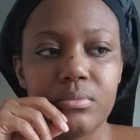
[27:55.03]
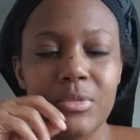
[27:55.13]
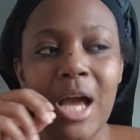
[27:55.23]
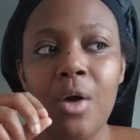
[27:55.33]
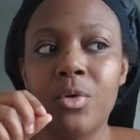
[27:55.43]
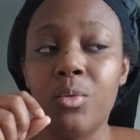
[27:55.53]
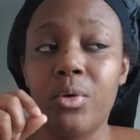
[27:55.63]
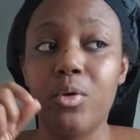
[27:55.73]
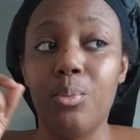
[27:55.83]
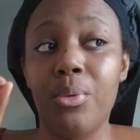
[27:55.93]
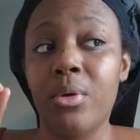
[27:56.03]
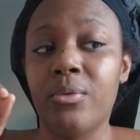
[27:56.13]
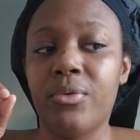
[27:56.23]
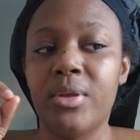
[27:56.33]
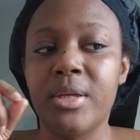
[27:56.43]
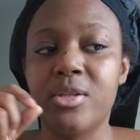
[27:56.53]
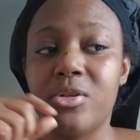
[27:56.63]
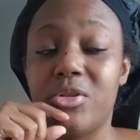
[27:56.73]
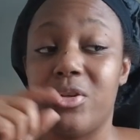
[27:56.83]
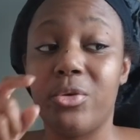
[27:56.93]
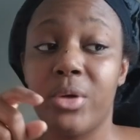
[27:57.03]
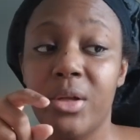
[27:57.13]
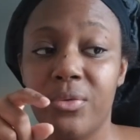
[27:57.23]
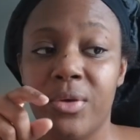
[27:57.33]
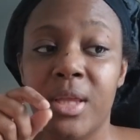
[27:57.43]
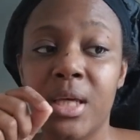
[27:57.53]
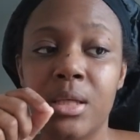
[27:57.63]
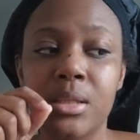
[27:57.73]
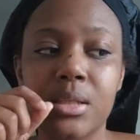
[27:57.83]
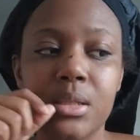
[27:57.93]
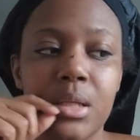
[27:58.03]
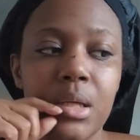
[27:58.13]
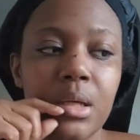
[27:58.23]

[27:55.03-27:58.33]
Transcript: Not only were you born for this, you're degreed for this.